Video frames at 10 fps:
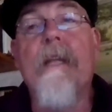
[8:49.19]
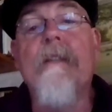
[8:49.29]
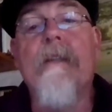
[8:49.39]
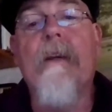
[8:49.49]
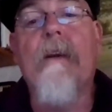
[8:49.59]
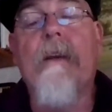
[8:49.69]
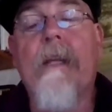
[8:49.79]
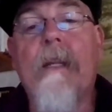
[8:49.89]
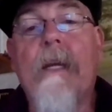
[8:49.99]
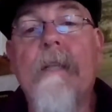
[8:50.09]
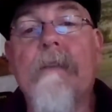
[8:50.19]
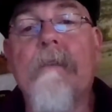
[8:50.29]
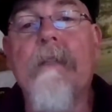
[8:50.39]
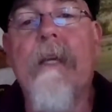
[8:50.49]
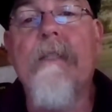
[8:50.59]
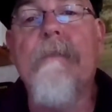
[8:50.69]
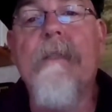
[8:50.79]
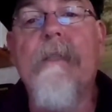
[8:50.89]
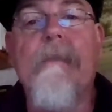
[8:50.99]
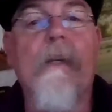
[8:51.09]
sites and the archaeological sites
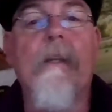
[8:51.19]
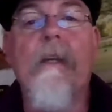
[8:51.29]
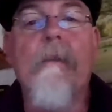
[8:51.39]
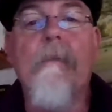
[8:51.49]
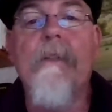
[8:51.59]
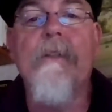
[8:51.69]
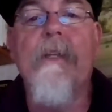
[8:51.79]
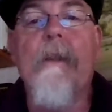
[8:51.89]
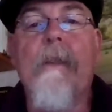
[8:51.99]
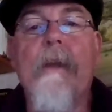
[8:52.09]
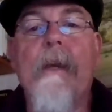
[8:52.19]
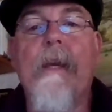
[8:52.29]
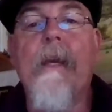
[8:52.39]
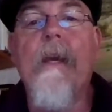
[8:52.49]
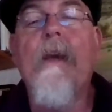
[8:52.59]
specifically, which is a good thing.